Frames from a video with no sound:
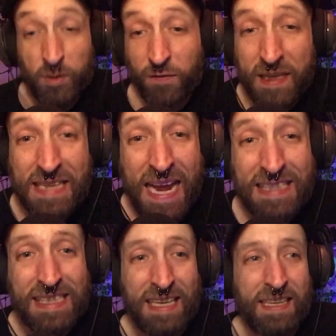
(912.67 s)
It was
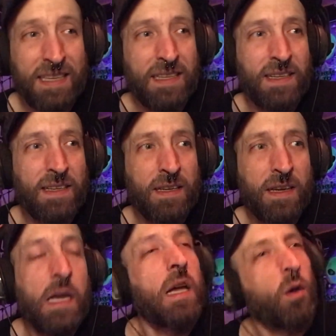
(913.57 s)
fantastic.
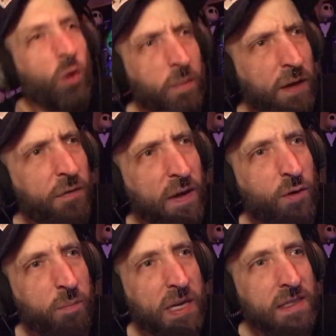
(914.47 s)
One of my
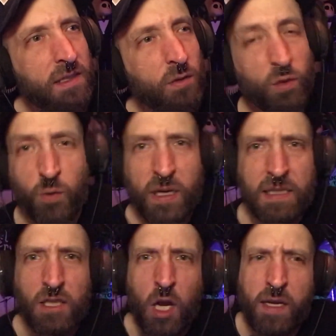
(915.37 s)
favorite bits was when
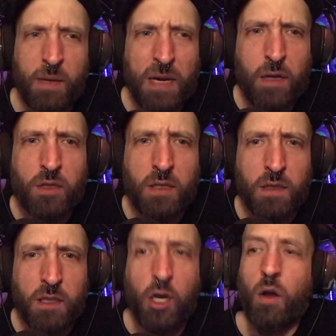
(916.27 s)
he's talking about
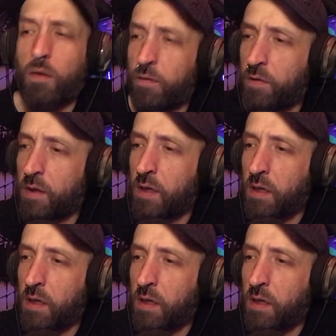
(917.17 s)
golf.